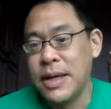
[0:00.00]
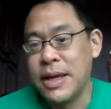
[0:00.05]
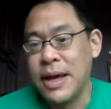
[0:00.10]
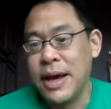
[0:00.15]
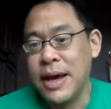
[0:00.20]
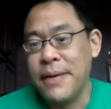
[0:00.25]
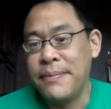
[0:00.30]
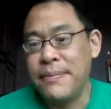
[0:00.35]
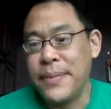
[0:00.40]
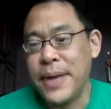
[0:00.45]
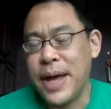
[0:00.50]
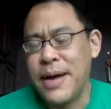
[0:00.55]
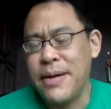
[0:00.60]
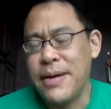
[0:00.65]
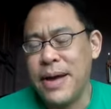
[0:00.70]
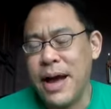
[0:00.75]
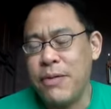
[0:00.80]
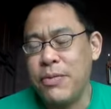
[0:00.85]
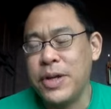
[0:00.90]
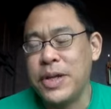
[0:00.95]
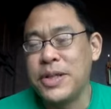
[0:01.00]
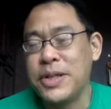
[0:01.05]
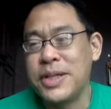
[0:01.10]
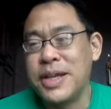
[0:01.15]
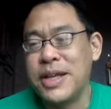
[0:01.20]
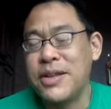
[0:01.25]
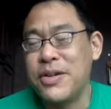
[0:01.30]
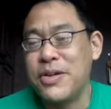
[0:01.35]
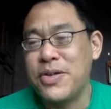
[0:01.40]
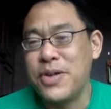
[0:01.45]
I wouldn't
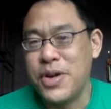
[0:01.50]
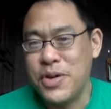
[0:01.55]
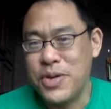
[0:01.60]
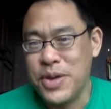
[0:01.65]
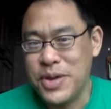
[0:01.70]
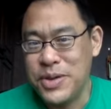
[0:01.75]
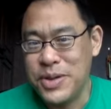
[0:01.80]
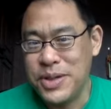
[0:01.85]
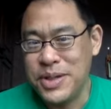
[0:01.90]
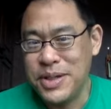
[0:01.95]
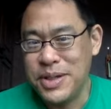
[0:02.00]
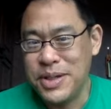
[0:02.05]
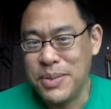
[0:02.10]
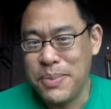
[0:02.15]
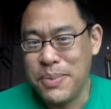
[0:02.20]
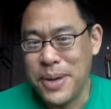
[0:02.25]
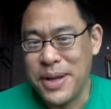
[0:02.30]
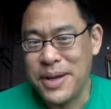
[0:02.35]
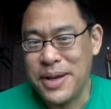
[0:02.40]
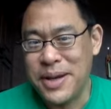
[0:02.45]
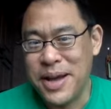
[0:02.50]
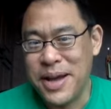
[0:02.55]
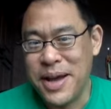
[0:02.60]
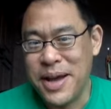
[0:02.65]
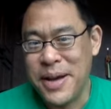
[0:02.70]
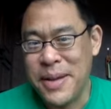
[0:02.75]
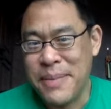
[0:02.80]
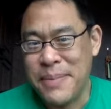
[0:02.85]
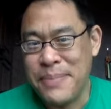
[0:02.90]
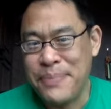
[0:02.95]
say there are no uses, but
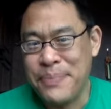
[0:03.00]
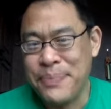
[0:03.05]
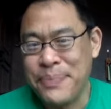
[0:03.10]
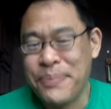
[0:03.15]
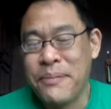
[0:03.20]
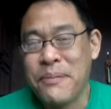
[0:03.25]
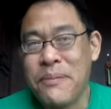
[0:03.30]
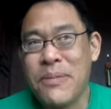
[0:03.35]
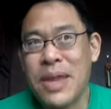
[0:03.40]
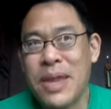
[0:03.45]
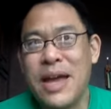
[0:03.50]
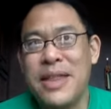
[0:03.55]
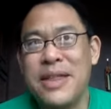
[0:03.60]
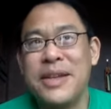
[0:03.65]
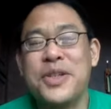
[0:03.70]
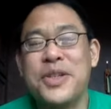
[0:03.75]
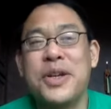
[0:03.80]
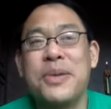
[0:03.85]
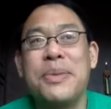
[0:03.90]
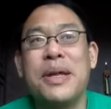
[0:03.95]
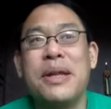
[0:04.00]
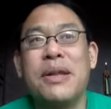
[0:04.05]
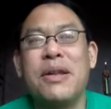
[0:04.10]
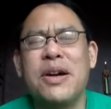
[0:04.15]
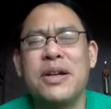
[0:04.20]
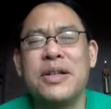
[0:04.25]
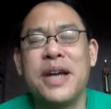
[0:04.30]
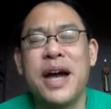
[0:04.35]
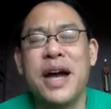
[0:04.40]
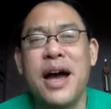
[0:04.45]
I think it's going to be a
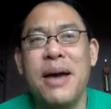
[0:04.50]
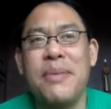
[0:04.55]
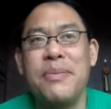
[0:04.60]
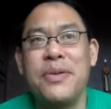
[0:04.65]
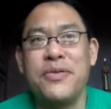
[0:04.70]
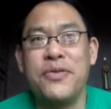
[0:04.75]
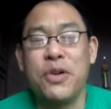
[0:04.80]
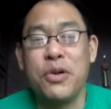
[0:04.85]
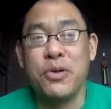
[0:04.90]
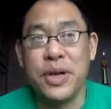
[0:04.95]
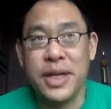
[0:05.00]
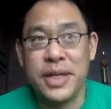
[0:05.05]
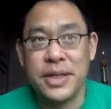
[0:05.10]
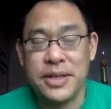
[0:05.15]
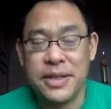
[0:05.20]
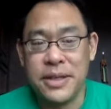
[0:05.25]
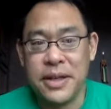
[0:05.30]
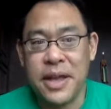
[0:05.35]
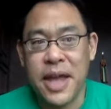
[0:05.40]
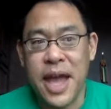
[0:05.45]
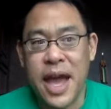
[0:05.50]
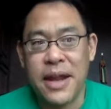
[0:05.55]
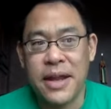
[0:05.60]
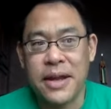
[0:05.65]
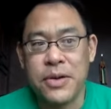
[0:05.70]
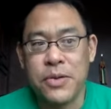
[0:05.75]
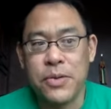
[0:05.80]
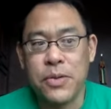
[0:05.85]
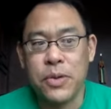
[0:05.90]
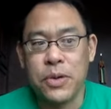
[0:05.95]
long time before we get to the
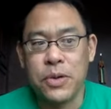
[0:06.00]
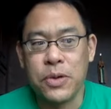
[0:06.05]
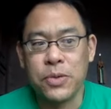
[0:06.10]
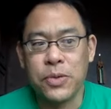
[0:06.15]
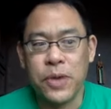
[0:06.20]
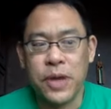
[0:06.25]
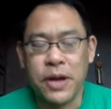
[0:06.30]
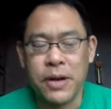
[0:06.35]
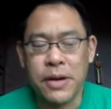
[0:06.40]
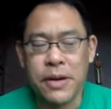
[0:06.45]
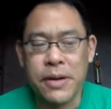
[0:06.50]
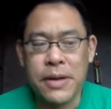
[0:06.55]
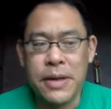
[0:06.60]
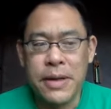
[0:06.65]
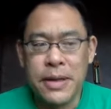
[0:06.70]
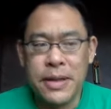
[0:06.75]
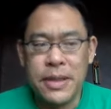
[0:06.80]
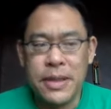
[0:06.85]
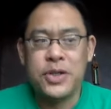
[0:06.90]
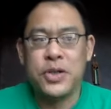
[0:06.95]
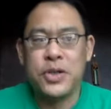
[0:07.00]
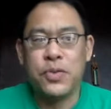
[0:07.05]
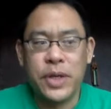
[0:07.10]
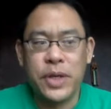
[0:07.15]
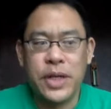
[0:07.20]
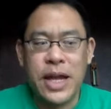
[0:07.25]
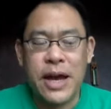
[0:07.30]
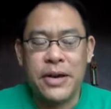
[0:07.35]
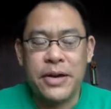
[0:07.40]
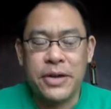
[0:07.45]
Gattaca world where they just
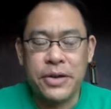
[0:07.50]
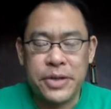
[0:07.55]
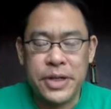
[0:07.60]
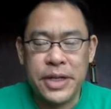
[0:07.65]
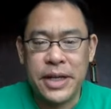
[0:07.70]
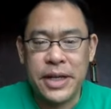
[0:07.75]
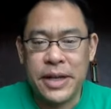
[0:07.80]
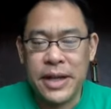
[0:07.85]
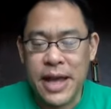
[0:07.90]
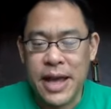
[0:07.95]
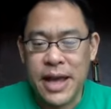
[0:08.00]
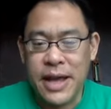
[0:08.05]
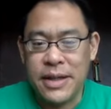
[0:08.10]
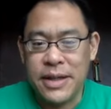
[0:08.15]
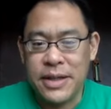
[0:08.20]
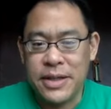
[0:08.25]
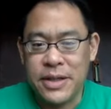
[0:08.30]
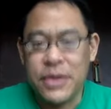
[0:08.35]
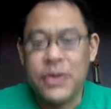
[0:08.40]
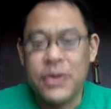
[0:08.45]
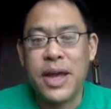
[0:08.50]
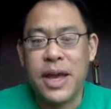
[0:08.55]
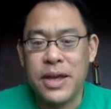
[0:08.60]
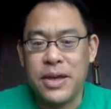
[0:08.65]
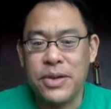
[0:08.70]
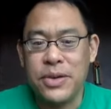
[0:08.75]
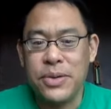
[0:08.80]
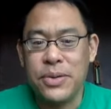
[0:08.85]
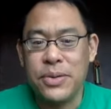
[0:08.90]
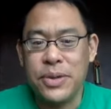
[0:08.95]
read out your DNA and they say, okay,
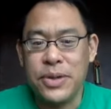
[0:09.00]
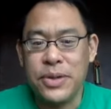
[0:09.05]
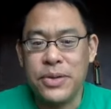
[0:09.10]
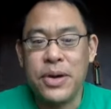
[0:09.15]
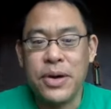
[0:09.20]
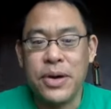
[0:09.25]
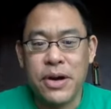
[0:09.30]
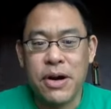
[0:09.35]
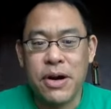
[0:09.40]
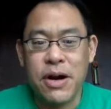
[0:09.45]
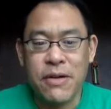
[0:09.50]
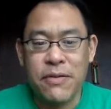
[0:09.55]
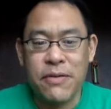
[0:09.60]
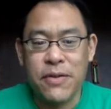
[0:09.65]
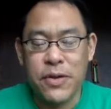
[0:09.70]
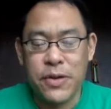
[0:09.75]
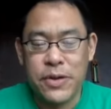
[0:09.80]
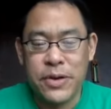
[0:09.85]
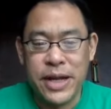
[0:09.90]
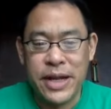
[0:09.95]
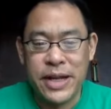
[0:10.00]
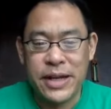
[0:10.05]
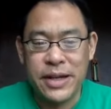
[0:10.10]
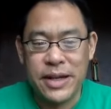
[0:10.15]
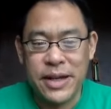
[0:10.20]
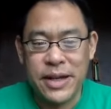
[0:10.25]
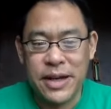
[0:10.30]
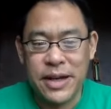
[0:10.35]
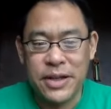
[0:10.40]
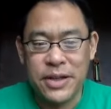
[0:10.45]
you go to Harvard
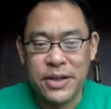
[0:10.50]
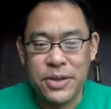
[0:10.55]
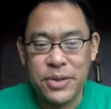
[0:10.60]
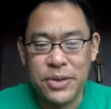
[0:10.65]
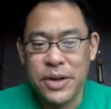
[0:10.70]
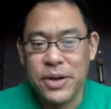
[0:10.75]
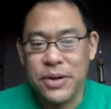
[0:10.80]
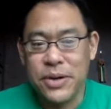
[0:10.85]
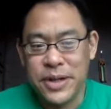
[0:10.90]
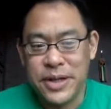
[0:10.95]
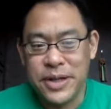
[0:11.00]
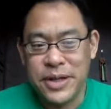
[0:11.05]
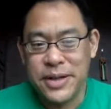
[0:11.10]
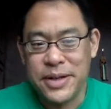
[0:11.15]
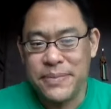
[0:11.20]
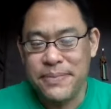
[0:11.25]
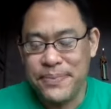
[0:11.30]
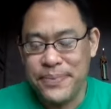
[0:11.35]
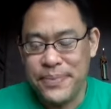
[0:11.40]
and you go to